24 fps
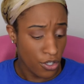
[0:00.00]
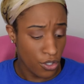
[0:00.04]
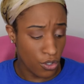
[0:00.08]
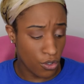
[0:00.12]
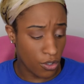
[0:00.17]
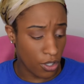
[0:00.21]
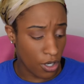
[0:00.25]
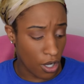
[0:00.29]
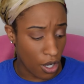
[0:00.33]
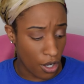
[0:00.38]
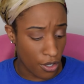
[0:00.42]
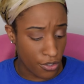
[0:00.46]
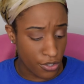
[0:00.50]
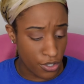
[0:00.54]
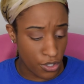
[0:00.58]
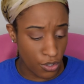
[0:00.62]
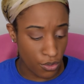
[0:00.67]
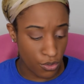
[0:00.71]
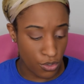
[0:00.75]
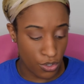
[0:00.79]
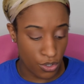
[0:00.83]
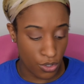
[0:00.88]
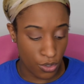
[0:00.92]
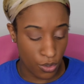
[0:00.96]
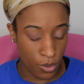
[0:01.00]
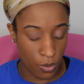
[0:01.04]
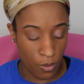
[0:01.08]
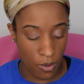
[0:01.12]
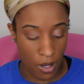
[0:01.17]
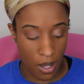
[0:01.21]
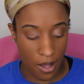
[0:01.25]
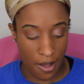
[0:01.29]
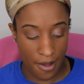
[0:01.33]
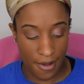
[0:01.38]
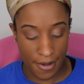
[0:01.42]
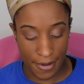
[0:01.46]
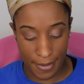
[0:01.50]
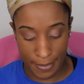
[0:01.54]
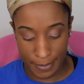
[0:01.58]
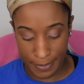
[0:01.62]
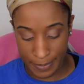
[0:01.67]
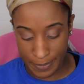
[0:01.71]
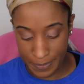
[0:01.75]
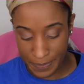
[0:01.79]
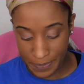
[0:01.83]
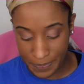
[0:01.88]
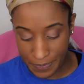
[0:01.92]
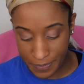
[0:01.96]
You can also do
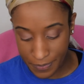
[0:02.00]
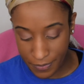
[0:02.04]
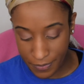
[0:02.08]
audibles.